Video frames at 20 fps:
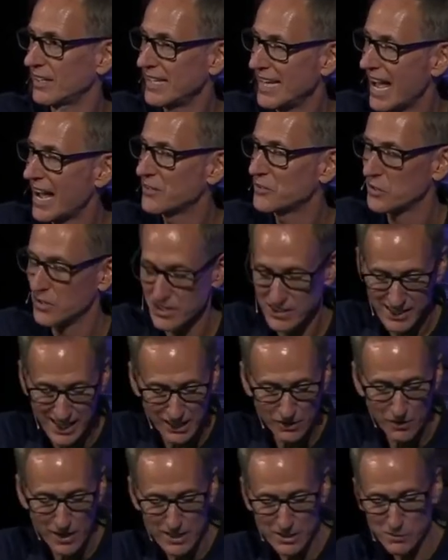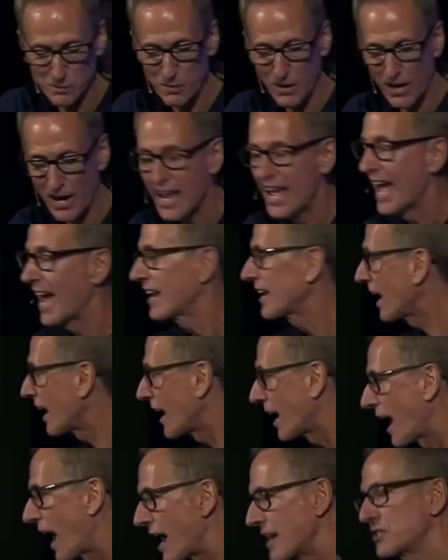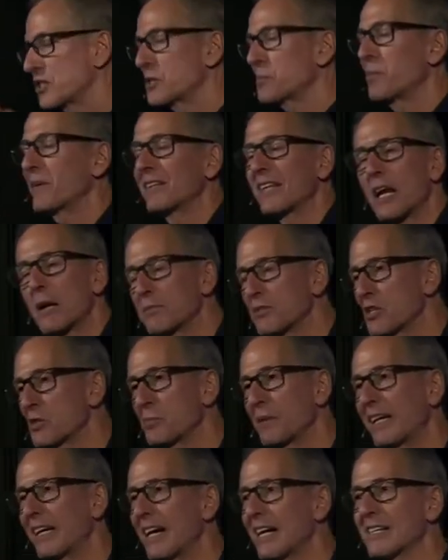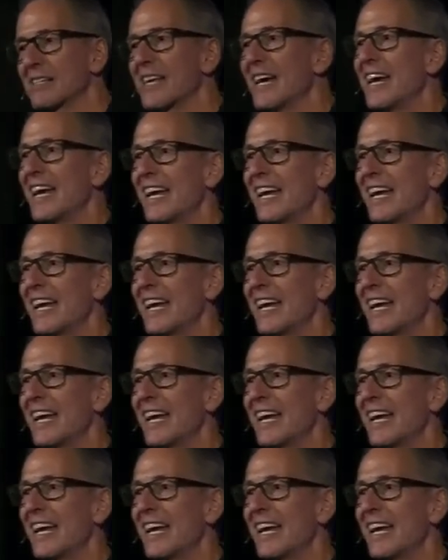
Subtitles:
The answer to Zechariah's prayer. And I just bring that up just because